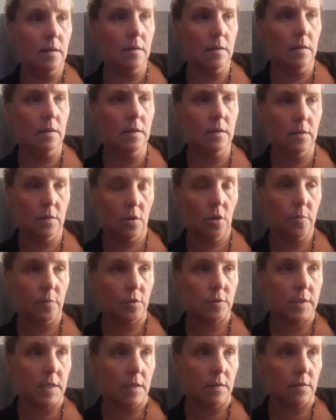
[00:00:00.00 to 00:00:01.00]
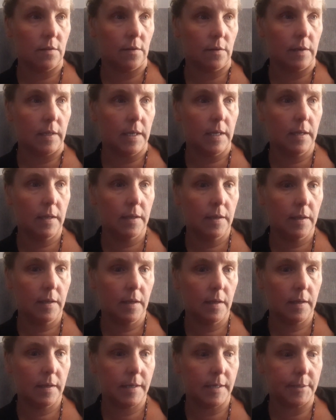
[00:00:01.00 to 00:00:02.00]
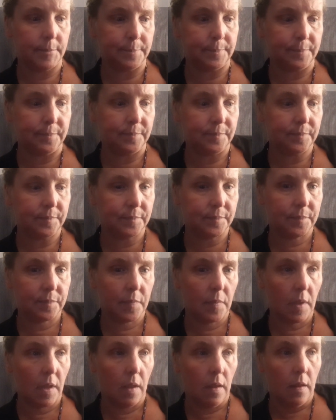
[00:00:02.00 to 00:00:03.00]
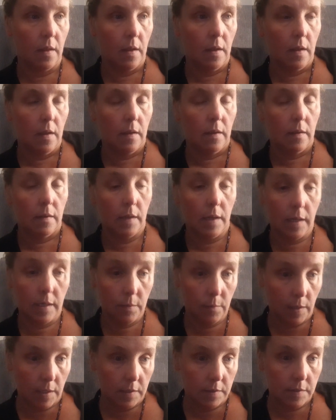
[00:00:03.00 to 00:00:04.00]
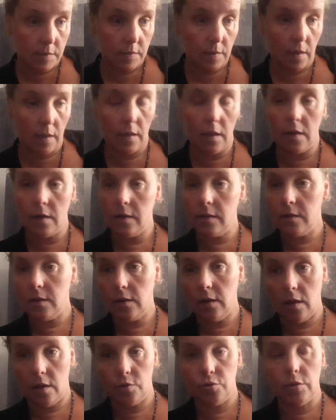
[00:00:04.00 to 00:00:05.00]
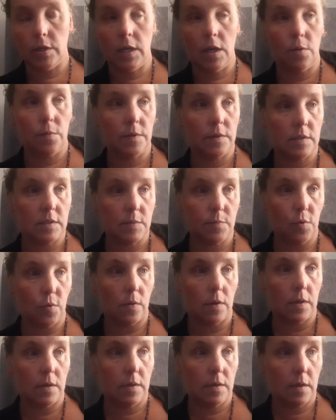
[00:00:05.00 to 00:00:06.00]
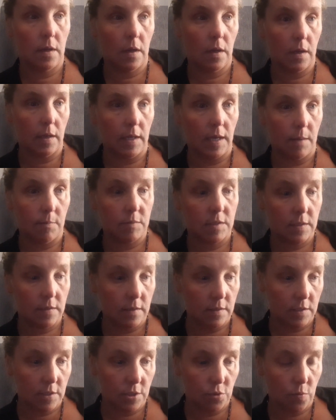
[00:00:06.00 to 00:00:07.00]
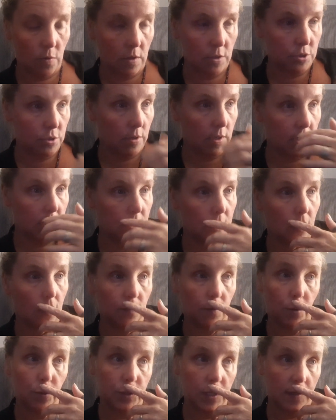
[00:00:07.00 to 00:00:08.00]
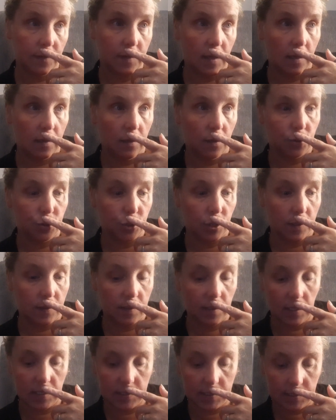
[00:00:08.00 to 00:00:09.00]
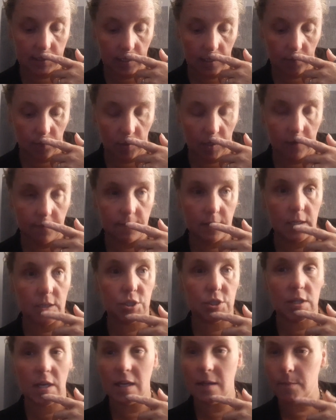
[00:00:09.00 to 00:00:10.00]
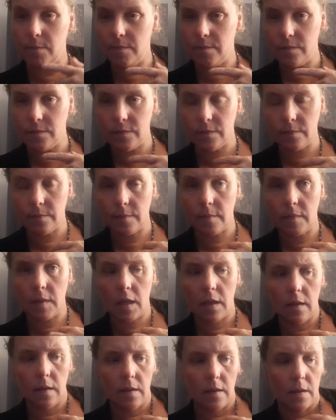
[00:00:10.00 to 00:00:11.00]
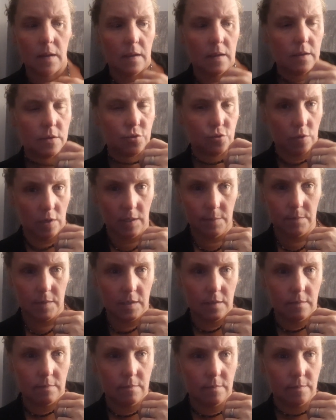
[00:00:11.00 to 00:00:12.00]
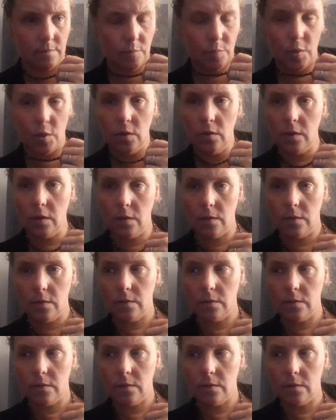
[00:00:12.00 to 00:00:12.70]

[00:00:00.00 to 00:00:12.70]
almost 8.30. Um, anyways, I got the laundry going this morning. I emptied the dishwasher. I need to go rotate that laundry. I think it's done. But I finished that treatment book